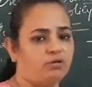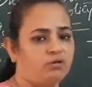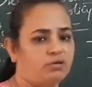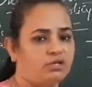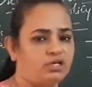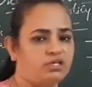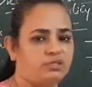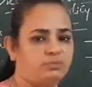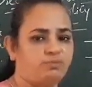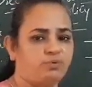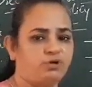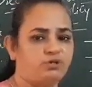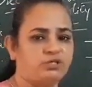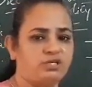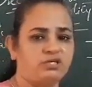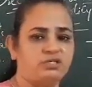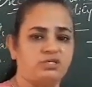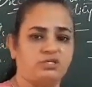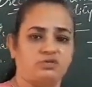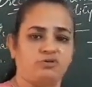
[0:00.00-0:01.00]
This
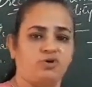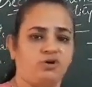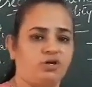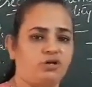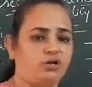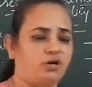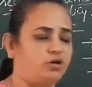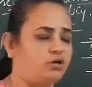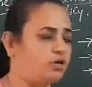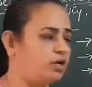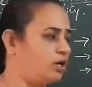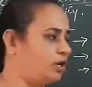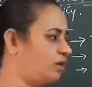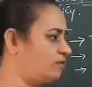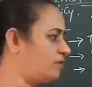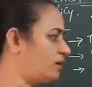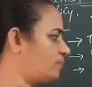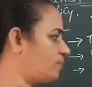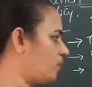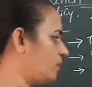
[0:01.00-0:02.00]
process is going on in
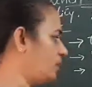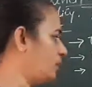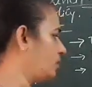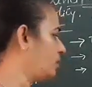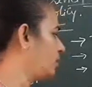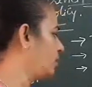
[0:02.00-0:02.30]
our body.